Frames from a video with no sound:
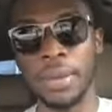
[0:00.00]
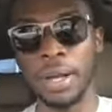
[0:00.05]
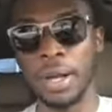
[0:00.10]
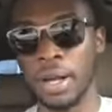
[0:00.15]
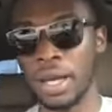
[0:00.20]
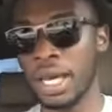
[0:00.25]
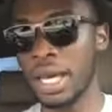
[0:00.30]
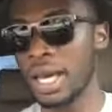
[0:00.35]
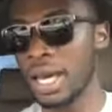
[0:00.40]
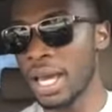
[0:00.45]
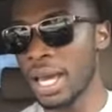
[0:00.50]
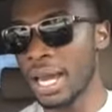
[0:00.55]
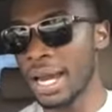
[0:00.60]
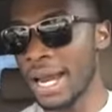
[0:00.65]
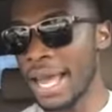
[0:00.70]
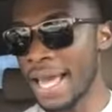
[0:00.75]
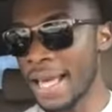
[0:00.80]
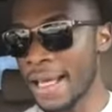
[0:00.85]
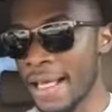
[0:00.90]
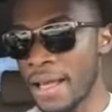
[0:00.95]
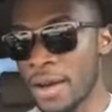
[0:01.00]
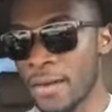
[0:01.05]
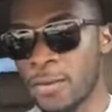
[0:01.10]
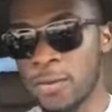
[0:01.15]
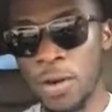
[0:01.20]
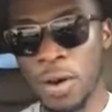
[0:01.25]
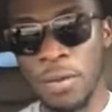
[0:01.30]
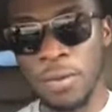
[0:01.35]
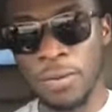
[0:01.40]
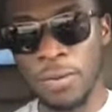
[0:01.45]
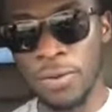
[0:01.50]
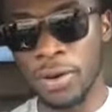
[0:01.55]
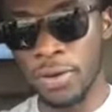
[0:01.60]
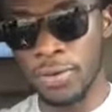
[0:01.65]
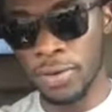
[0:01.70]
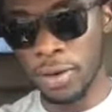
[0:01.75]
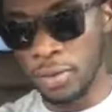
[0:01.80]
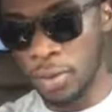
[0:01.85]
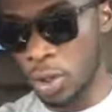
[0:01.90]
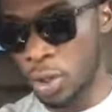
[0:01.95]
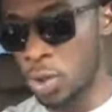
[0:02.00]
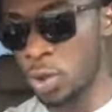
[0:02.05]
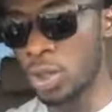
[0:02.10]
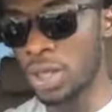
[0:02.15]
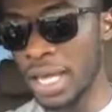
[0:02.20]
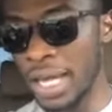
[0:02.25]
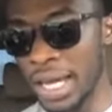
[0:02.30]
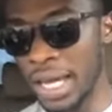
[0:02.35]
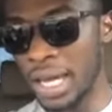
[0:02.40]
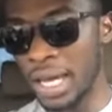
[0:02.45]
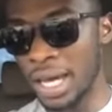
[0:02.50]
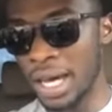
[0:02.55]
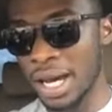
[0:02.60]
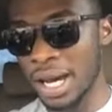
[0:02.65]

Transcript: Okay, like from today